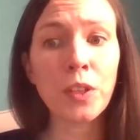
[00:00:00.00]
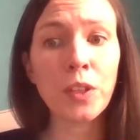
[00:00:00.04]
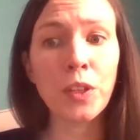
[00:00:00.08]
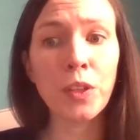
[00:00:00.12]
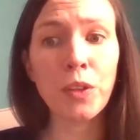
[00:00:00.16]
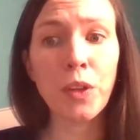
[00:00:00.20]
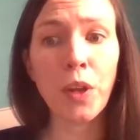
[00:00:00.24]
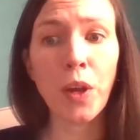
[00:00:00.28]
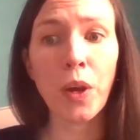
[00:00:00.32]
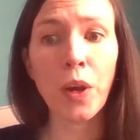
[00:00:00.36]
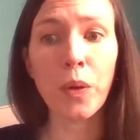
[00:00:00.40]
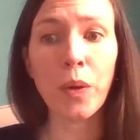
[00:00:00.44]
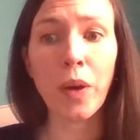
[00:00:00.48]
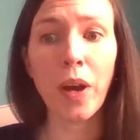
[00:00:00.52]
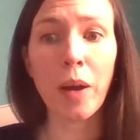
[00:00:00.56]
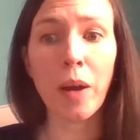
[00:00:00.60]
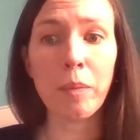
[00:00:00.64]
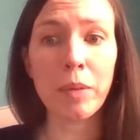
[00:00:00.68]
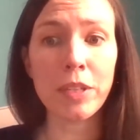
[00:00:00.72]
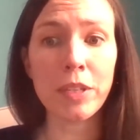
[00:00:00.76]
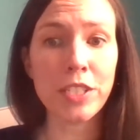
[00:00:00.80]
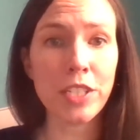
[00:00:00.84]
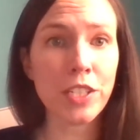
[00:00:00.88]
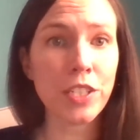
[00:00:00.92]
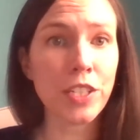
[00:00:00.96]
you know,
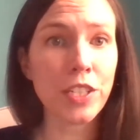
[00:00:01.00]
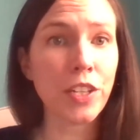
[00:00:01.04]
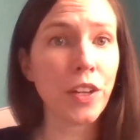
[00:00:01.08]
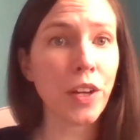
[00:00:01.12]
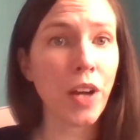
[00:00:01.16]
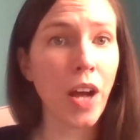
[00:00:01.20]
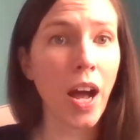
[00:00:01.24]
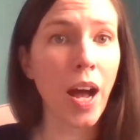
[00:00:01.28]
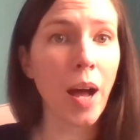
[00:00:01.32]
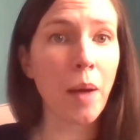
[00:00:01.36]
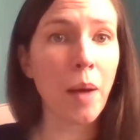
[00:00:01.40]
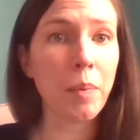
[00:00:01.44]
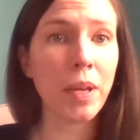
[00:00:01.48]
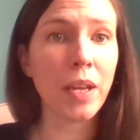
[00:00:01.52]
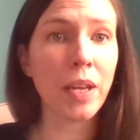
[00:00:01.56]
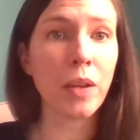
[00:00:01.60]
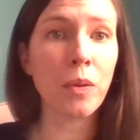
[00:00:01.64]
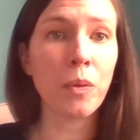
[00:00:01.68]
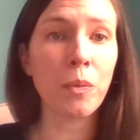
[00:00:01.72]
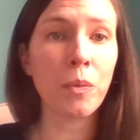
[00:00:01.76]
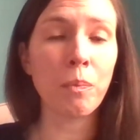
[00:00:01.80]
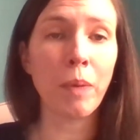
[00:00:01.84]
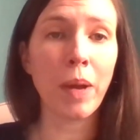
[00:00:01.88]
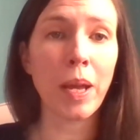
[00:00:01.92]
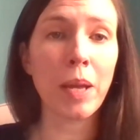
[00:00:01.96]
um, a digital
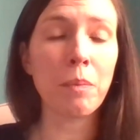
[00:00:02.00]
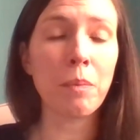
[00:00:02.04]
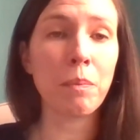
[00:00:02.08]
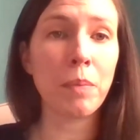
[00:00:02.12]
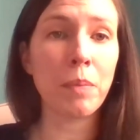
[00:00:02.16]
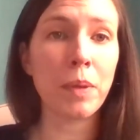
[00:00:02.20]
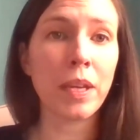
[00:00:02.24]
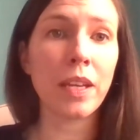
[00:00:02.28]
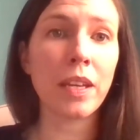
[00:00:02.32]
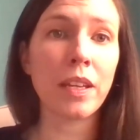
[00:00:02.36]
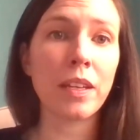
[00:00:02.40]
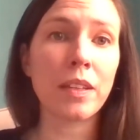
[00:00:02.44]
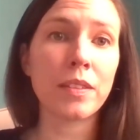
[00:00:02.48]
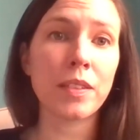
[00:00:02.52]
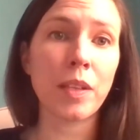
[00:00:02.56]
copy might be